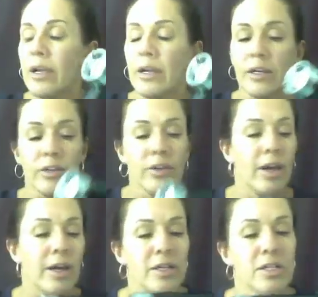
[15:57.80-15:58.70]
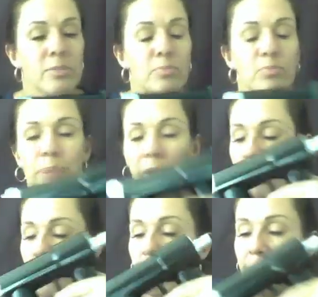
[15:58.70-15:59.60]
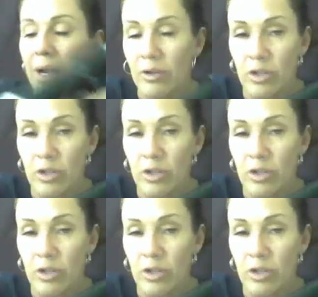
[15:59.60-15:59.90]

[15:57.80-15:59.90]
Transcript: And I barely pulled back on